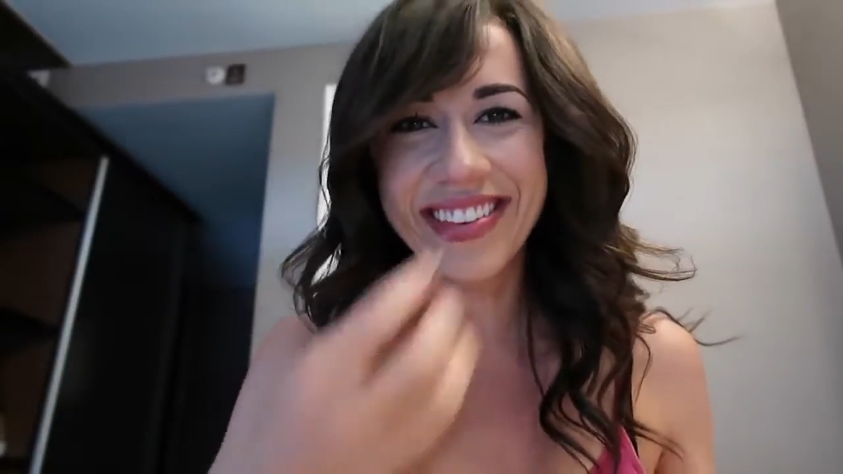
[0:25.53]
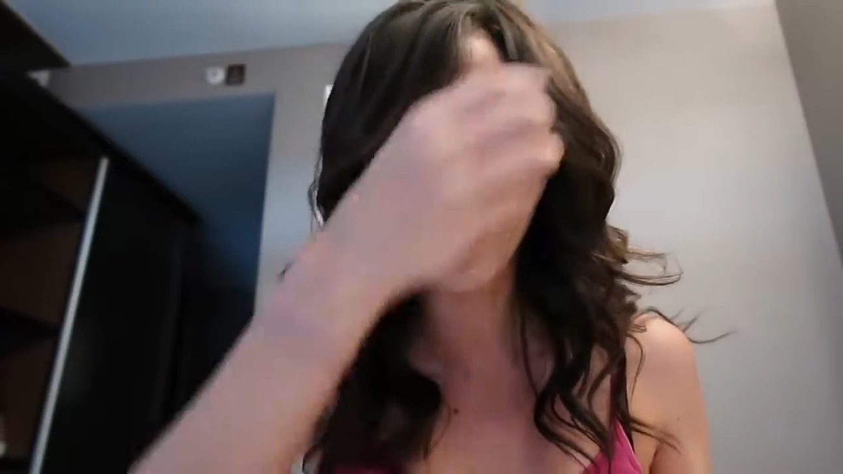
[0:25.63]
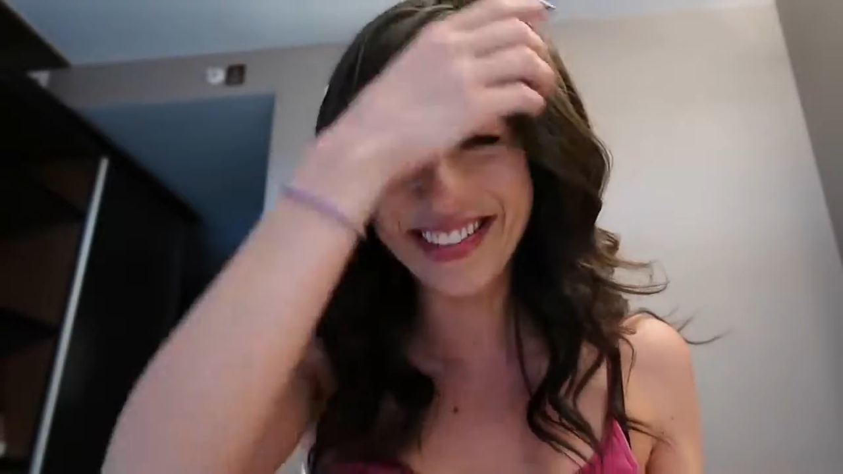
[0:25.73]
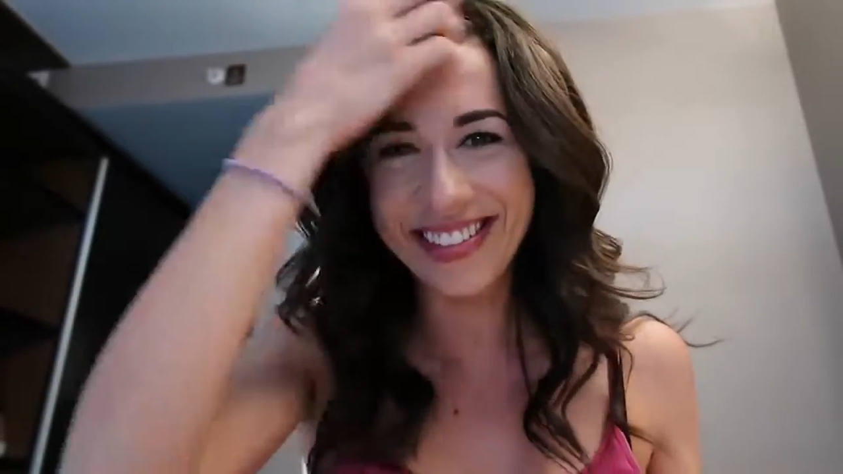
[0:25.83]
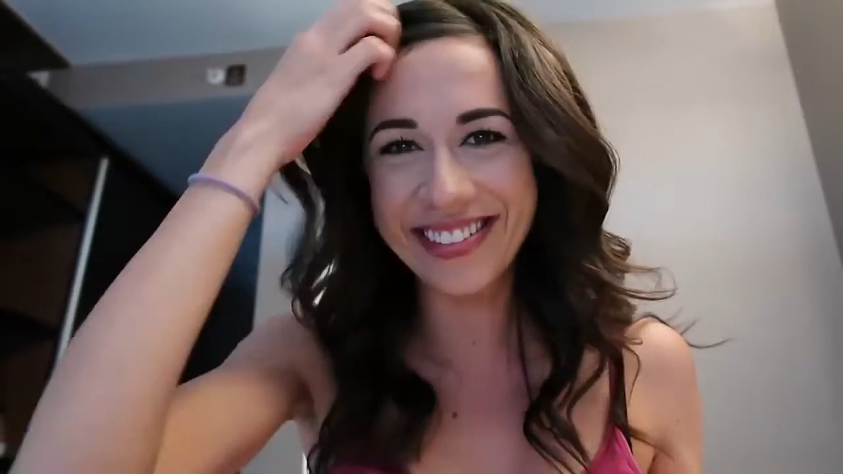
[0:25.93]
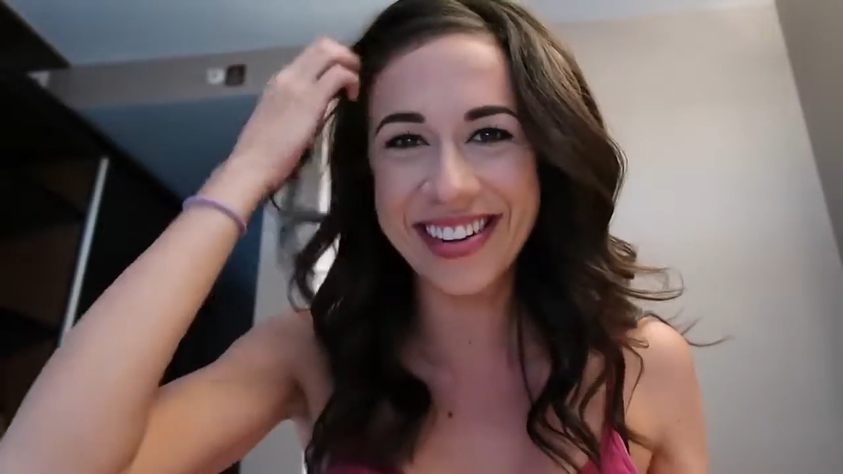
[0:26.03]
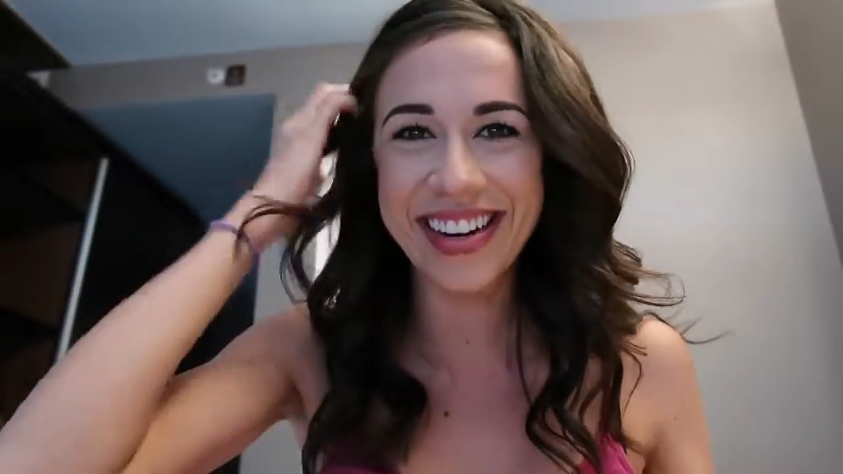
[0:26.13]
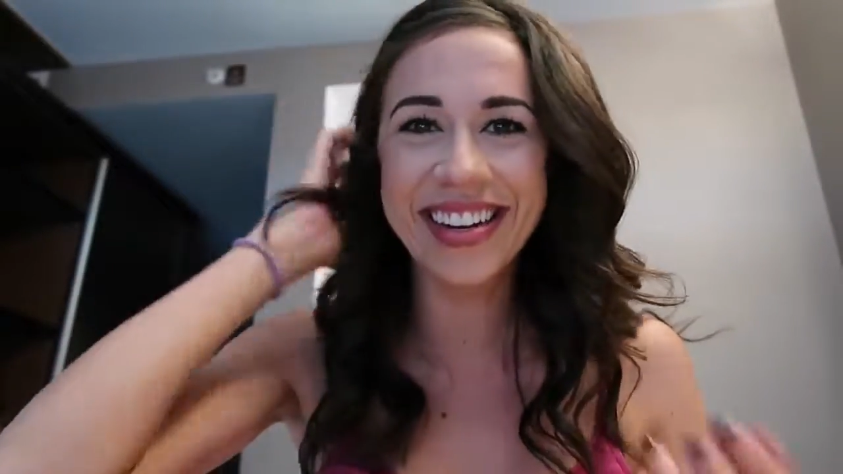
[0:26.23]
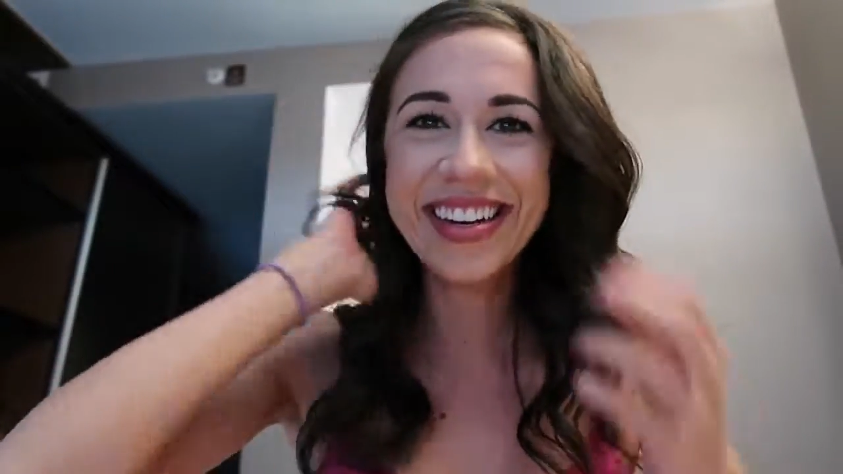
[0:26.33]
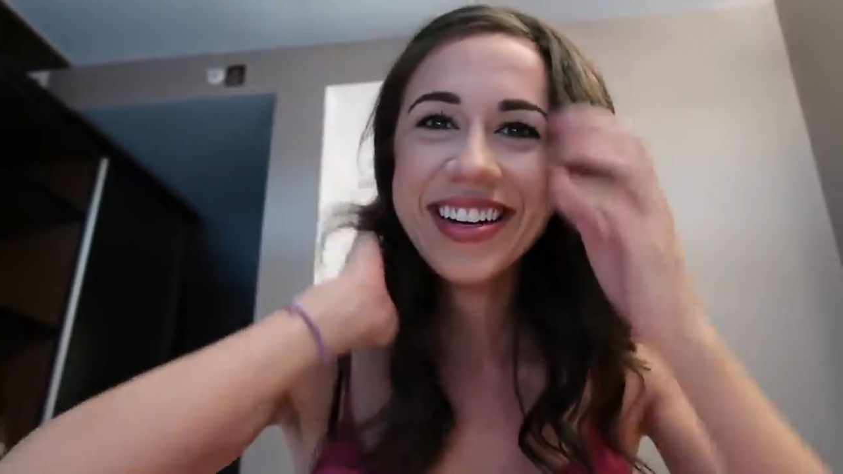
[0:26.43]
What are you
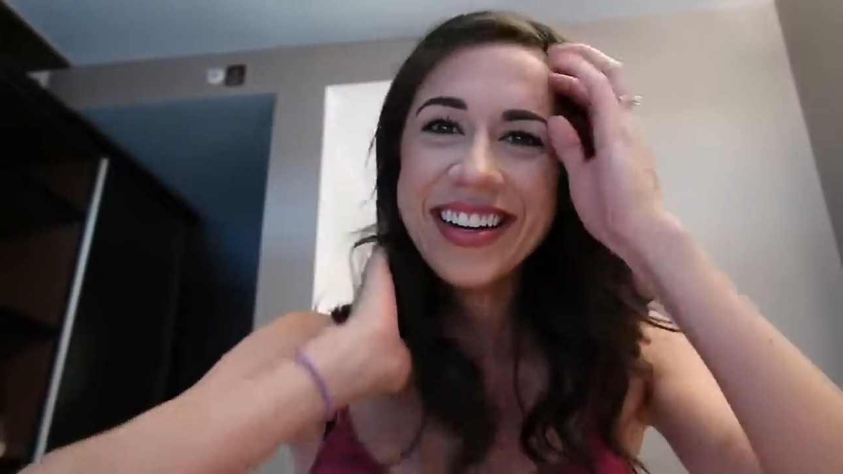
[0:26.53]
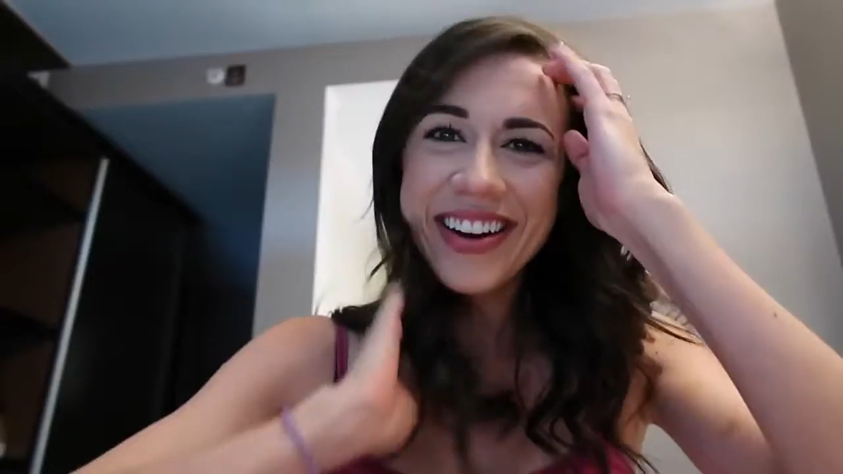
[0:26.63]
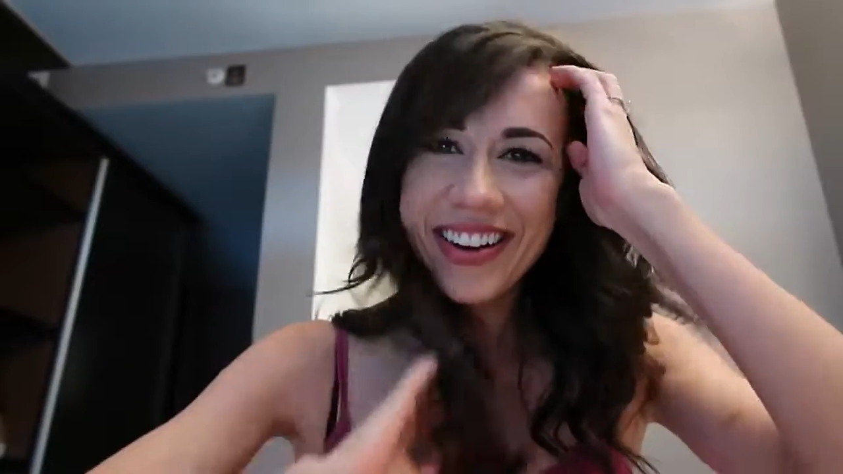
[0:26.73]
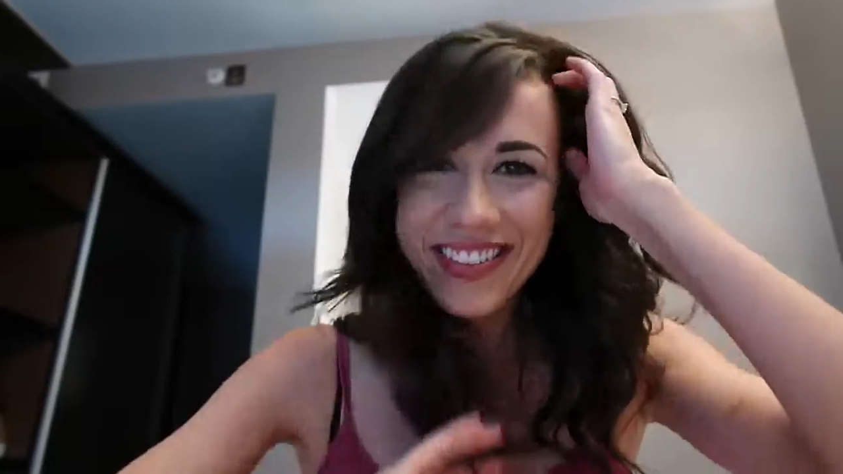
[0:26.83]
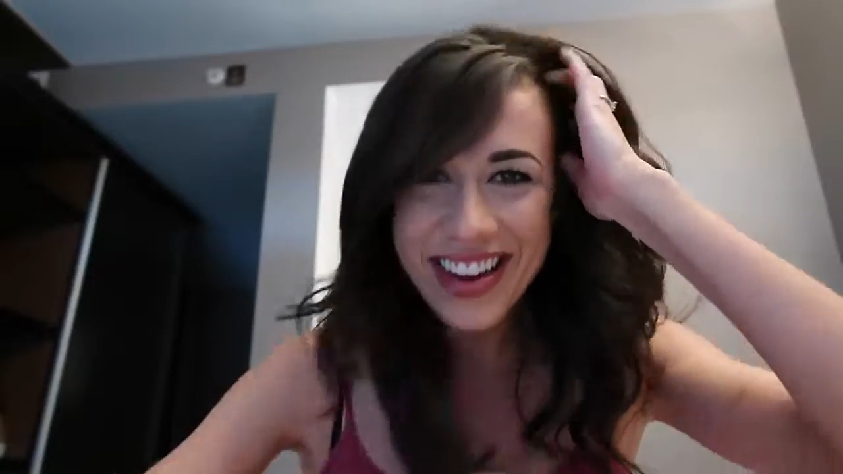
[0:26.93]
doing? Wait, it